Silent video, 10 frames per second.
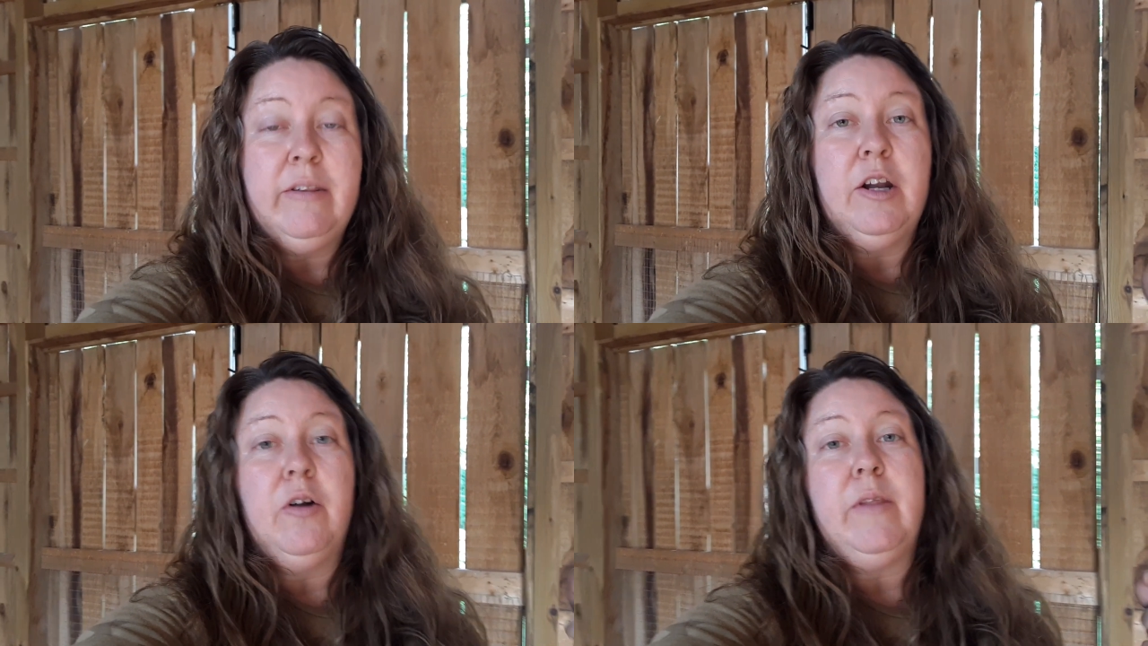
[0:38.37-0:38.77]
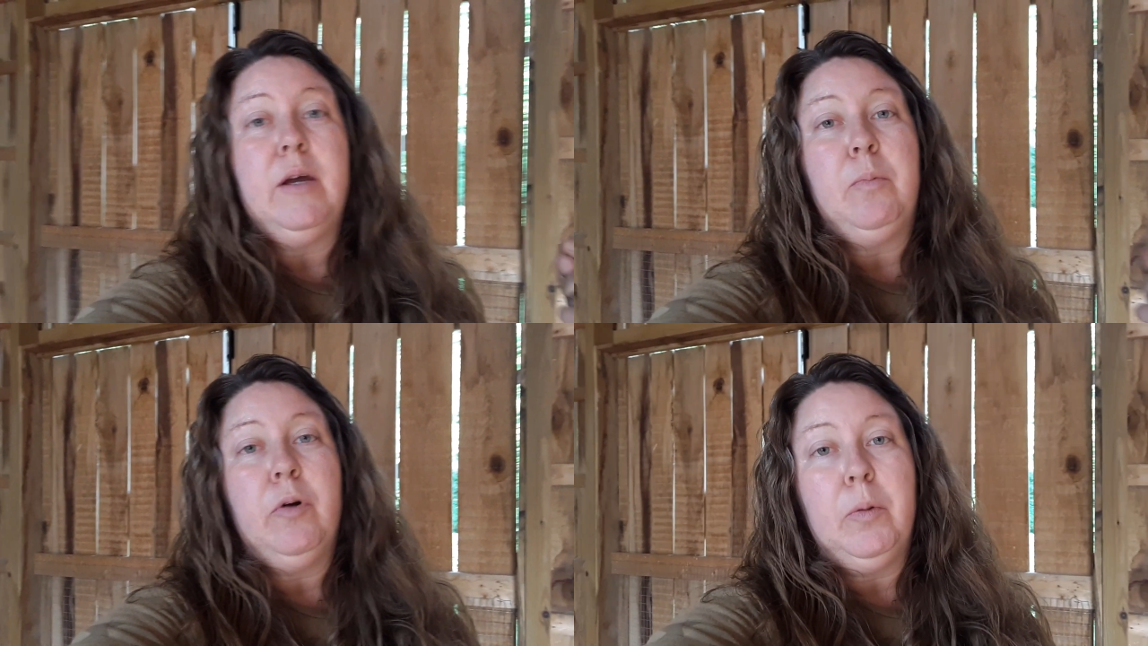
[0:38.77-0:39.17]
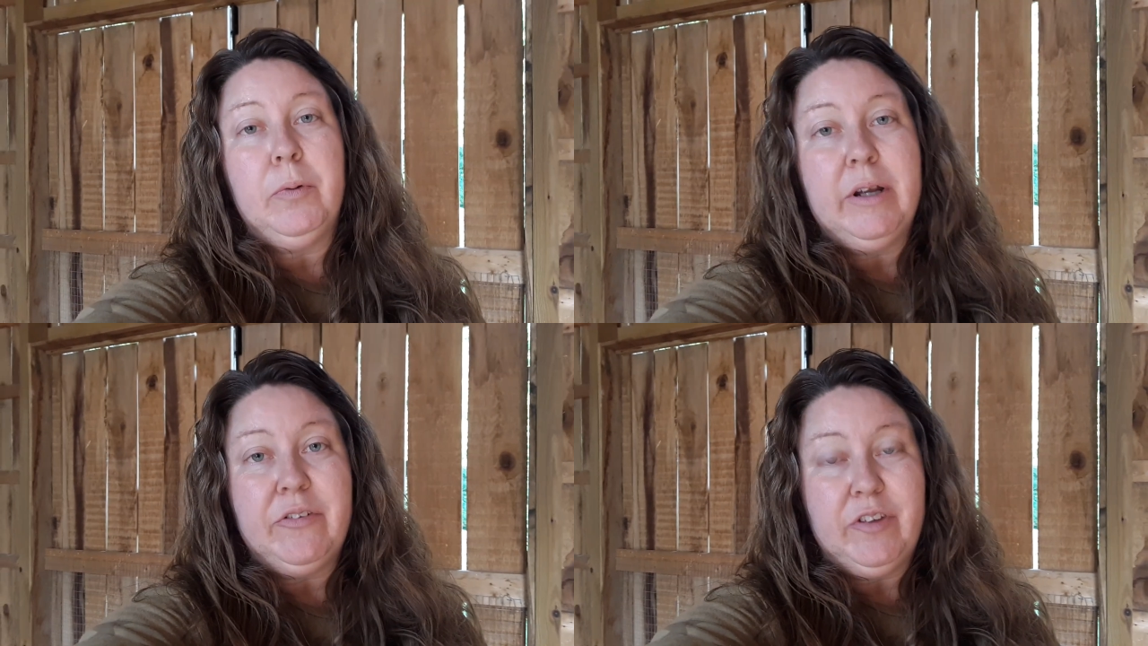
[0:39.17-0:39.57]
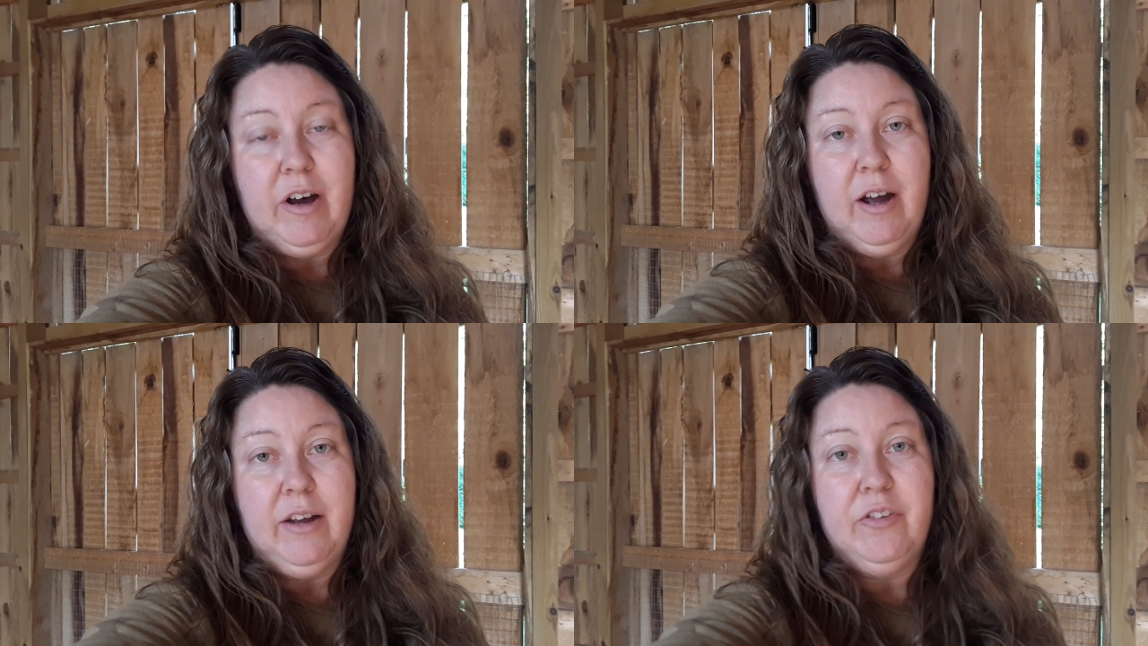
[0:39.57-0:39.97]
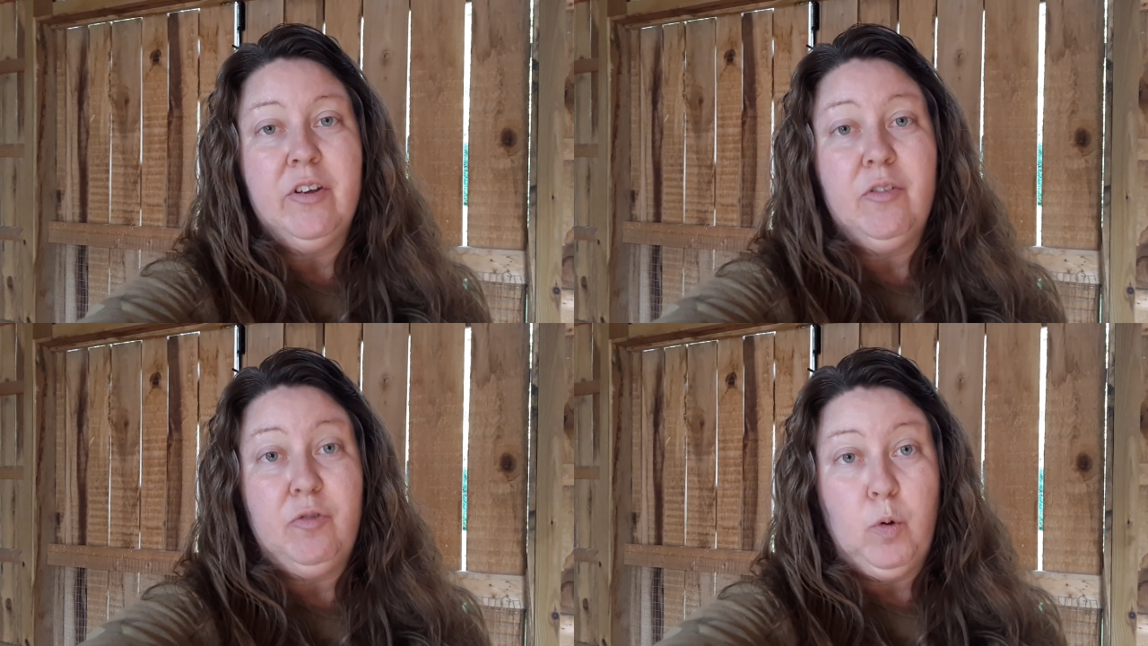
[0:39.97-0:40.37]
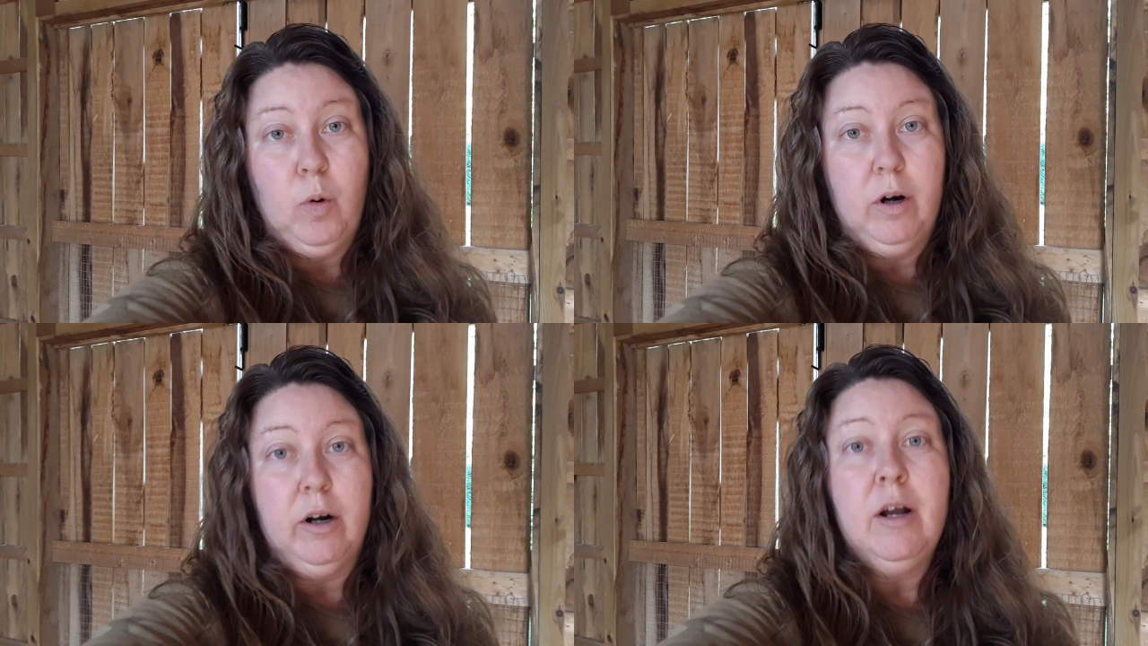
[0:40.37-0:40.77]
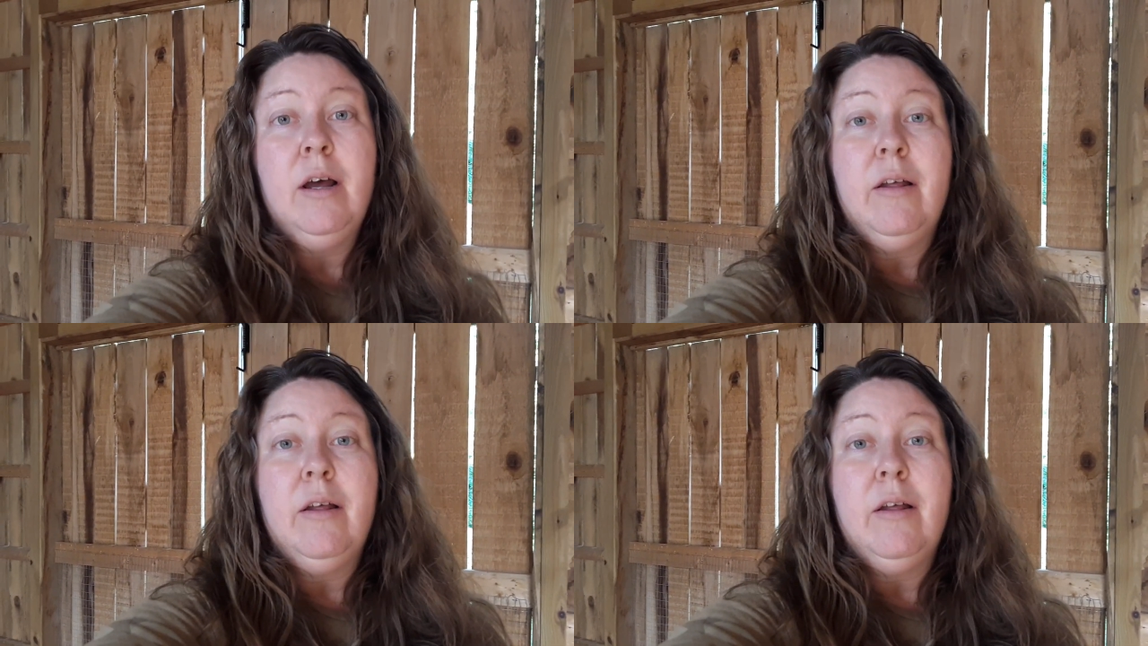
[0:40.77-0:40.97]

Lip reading: that are the appropriate size for